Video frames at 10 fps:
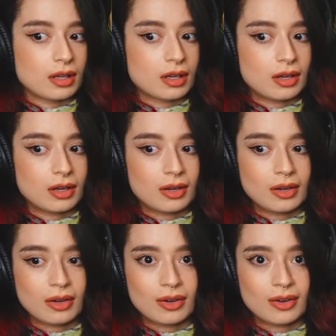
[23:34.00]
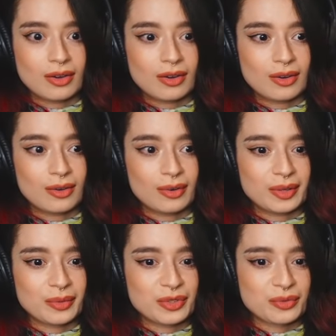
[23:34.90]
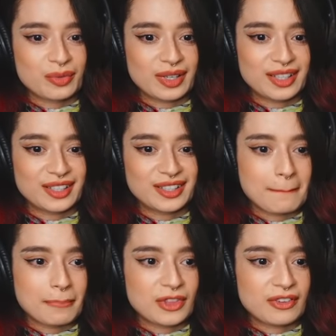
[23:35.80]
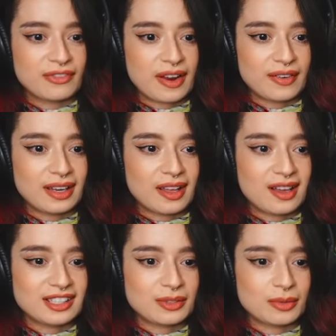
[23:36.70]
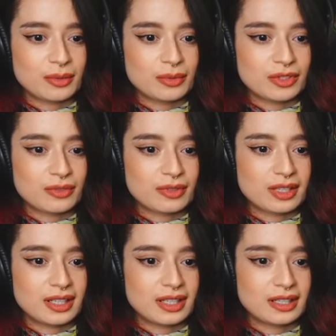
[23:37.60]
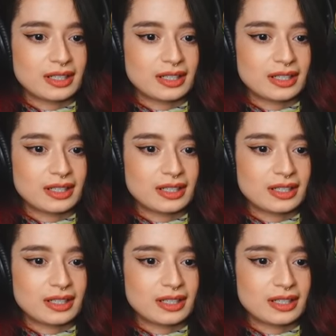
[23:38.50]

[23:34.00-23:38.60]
Oh, it was rigged. The very last one was rigged.